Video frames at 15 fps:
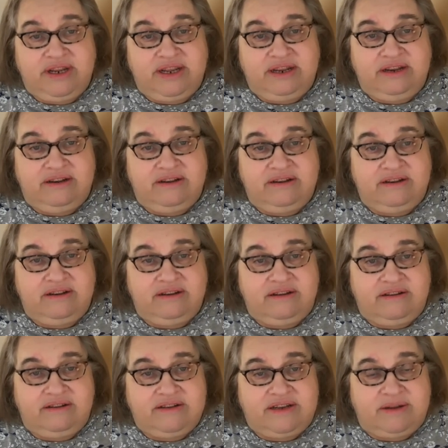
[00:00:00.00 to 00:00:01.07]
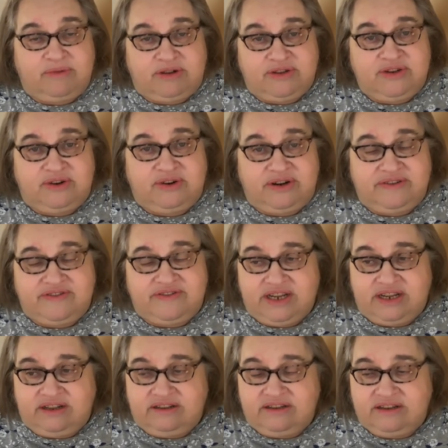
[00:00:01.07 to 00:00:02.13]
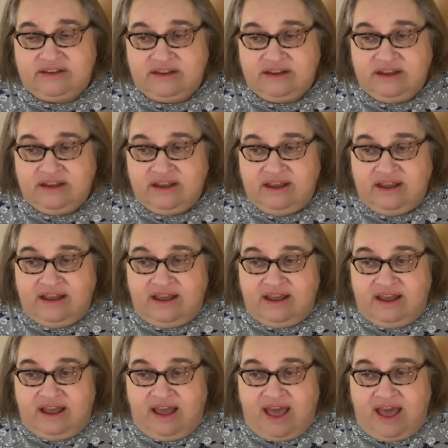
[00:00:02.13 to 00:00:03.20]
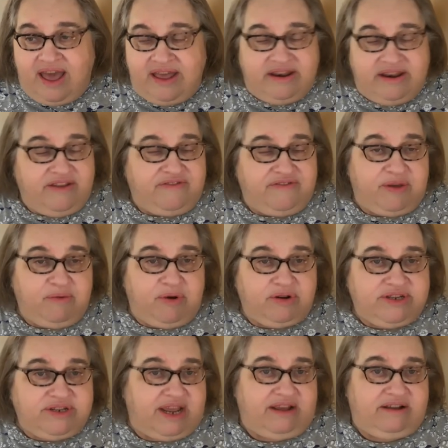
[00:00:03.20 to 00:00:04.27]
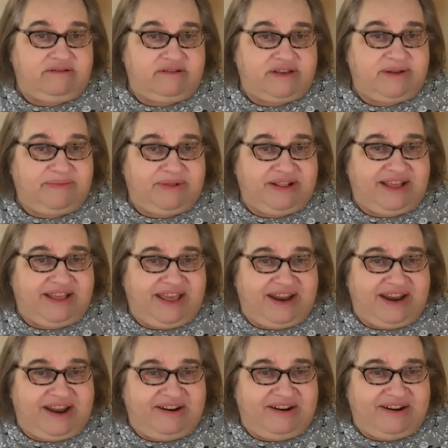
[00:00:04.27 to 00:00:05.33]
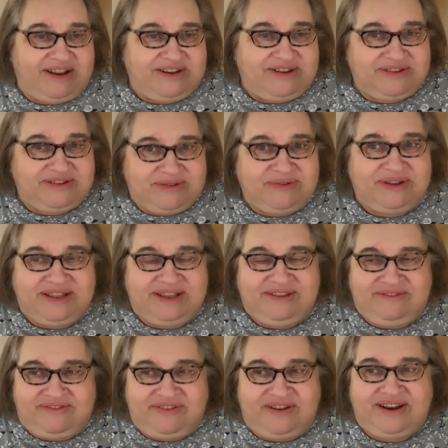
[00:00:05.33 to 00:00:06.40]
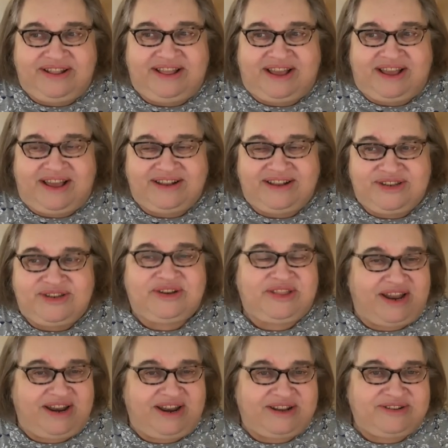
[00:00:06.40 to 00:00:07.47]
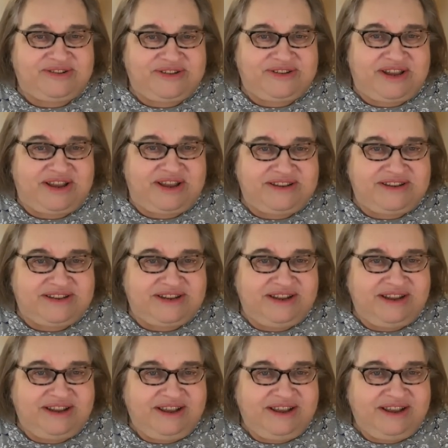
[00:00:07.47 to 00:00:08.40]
need some alternative skills. And if they wrote down something like get out of nature, it's really funny. Like I took that exercise